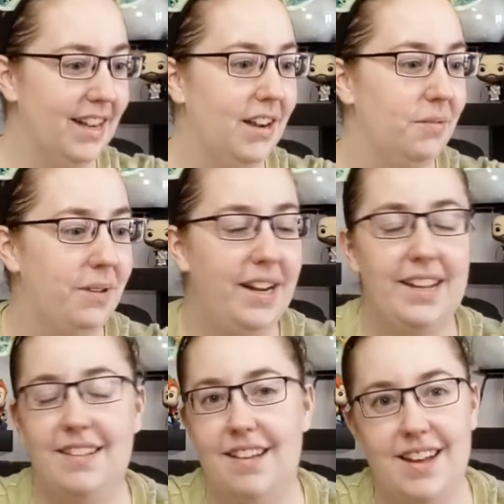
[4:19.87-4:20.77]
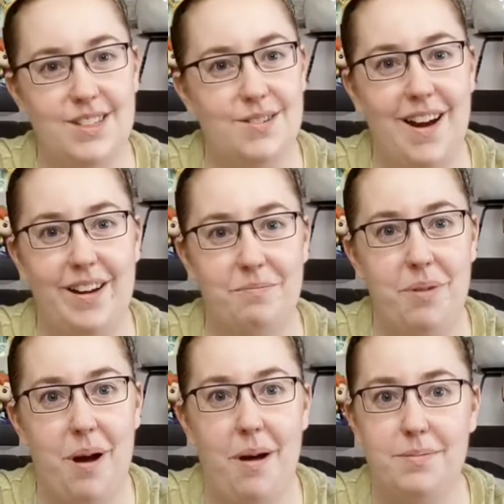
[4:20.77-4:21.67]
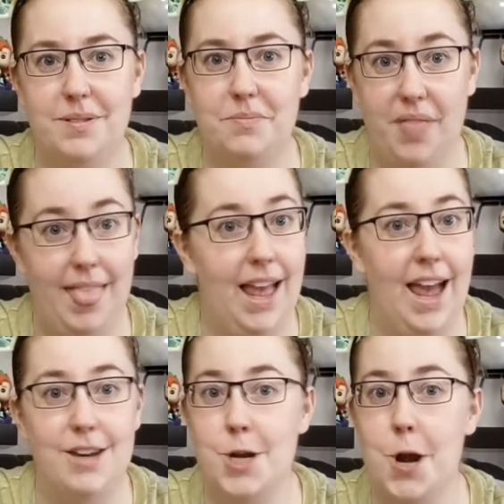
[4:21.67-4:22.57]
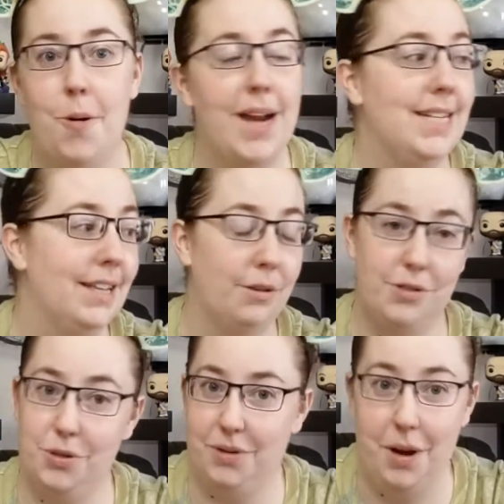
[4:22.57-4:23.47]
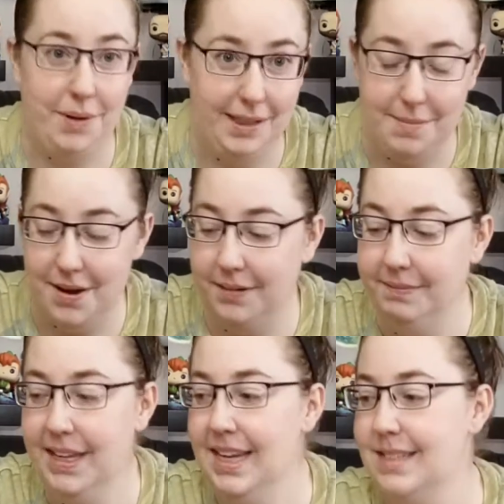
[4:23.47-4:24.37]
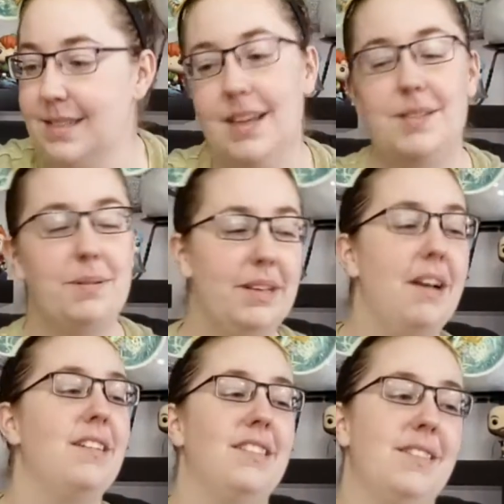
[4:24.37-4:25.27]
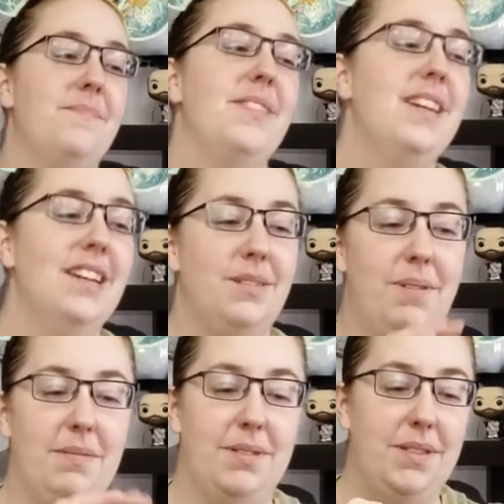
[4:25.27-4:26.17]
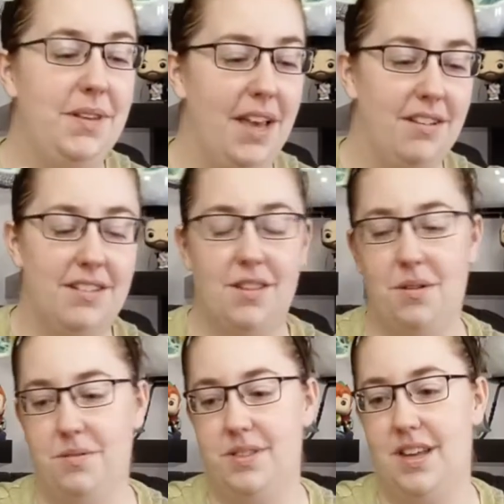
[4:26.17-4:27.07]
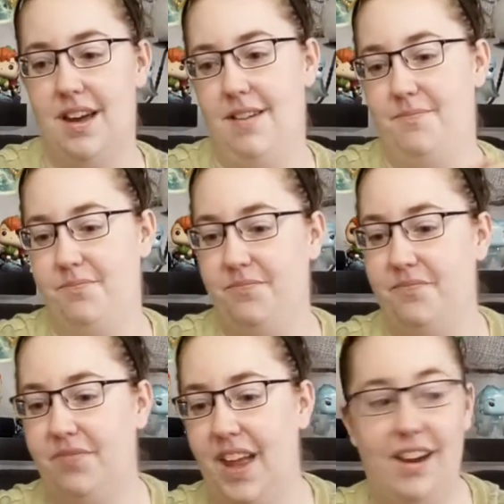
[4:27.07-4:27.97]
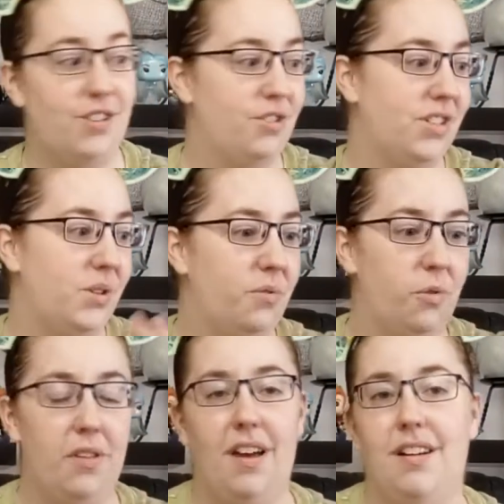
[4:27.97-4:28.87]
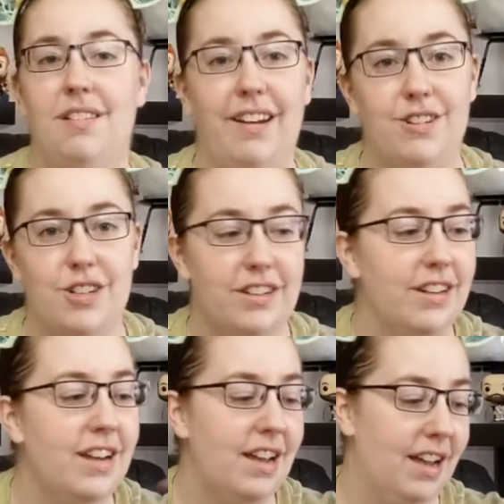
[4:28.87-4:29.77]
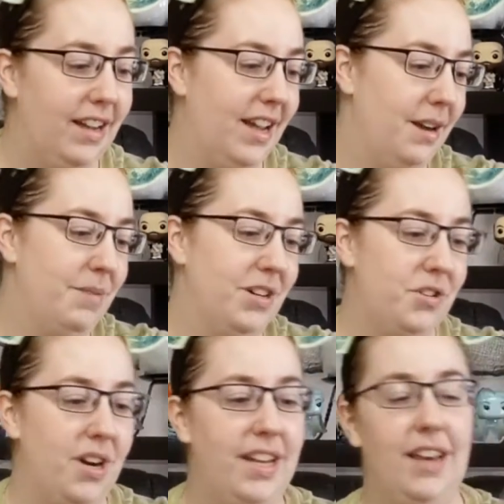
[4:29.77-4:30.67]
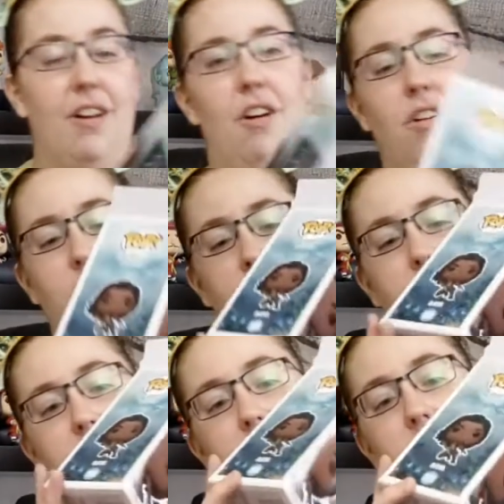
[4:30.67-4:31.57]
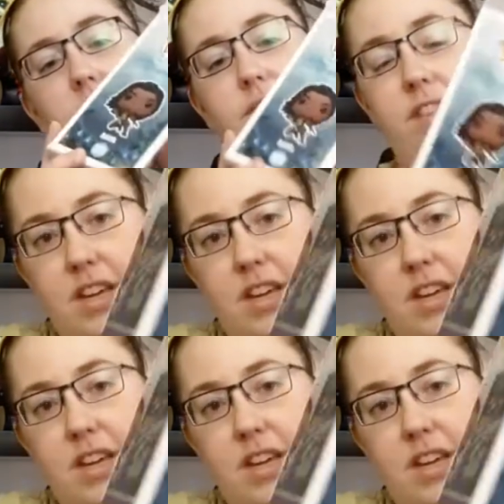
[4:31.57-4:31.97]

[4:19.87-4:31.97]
Raya and the Last Dragon pops. Had no idea those two were coming in the mail. So that's really awesome to be able to get those extras for that collection. Again, I'm gonna try to get all of